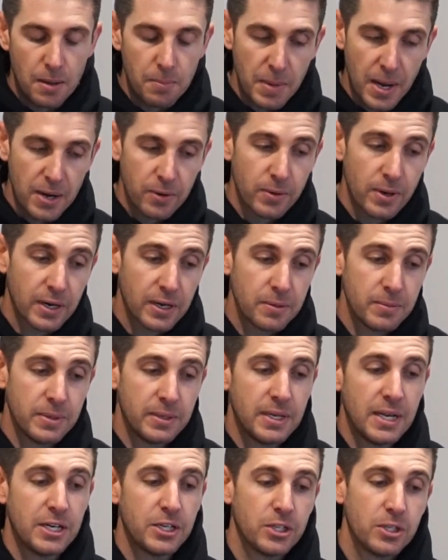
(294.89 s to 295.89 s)
my
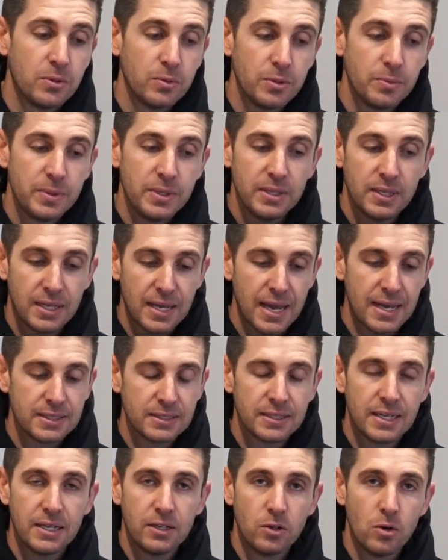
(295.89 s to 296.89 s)
recommendation would be the
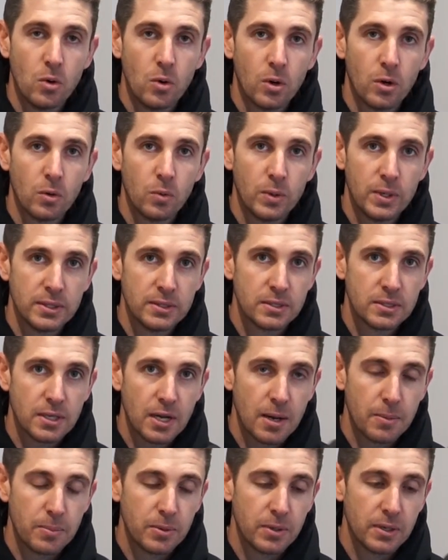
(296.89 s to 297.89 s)
Cascade Gore
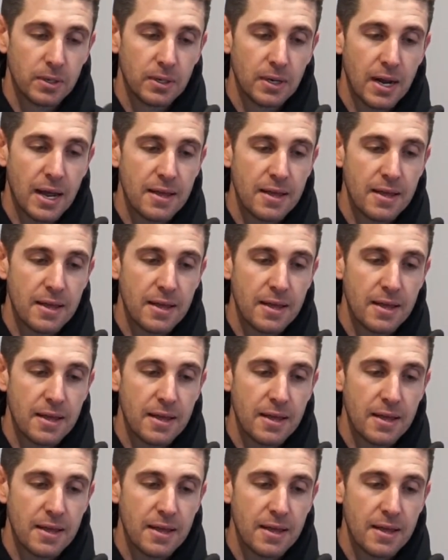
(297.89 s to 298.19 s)
Windstopper.